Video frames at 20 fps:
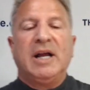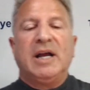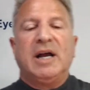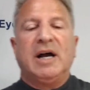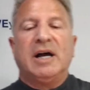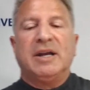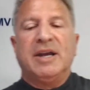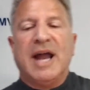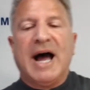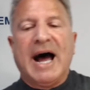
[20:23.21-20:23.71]

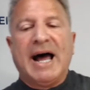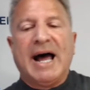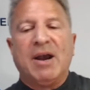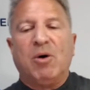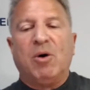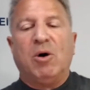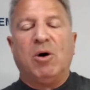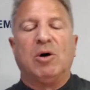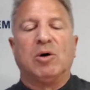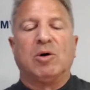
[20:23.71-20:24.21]
Not
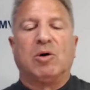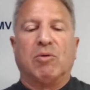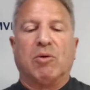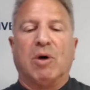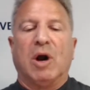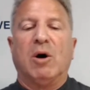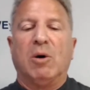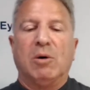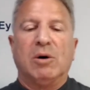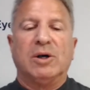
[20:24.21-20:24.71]
all
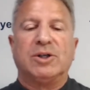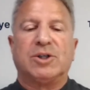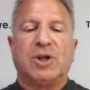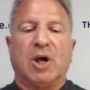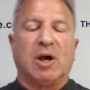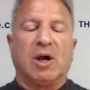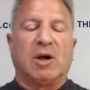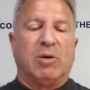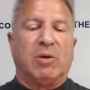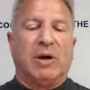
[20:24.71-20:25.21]
growers
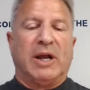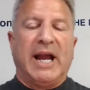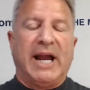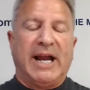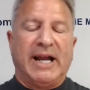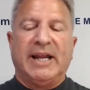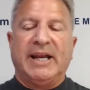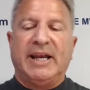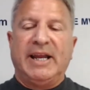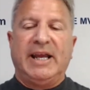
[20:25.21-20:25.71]
are
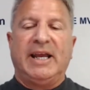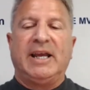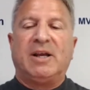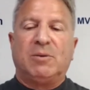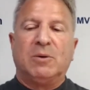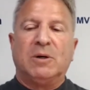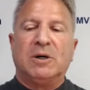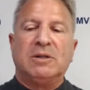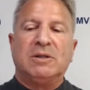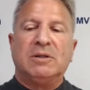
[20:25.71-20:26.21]
created
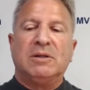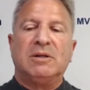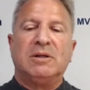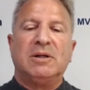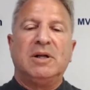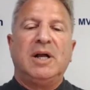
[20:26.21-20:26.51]
equal,